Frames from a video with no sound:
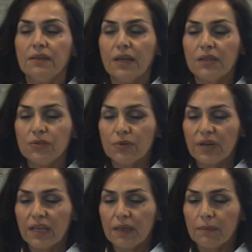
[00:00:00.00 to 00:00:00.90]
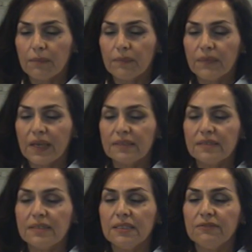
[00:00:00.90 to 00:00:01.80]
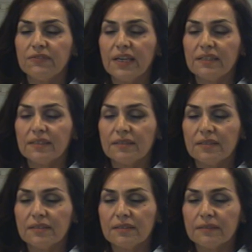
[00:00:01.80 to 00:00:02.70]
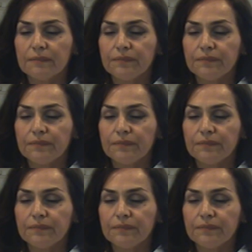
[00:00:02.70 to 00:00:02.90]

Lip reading: and your name and see if that exists.